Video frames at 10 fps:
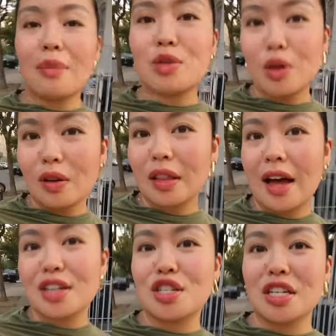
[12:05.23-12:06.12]
I'm so
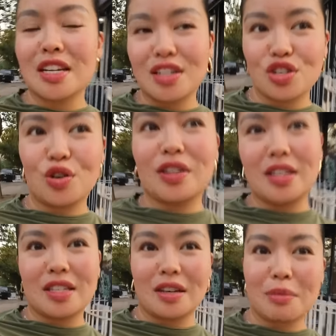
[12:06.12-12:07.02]
glad she enjoyed the
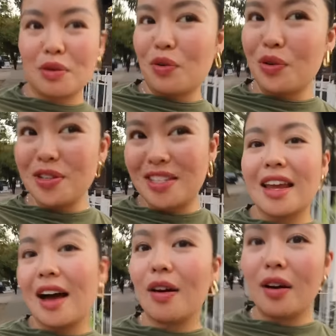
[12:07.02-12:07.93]
cinnamon rolls.
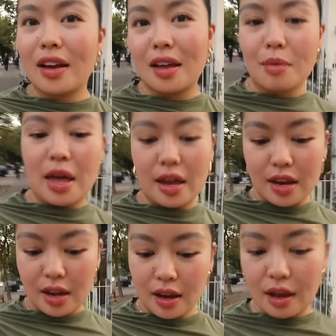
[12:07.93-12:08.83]
Now I am
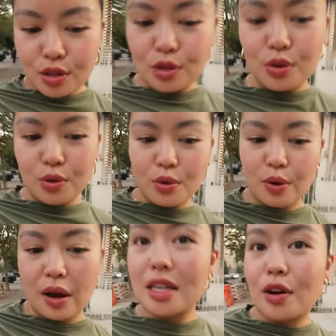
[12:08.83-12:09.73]
heading
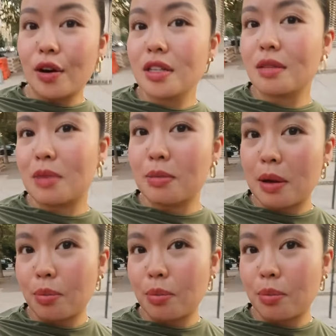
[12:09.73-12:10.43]
to dinner to meet my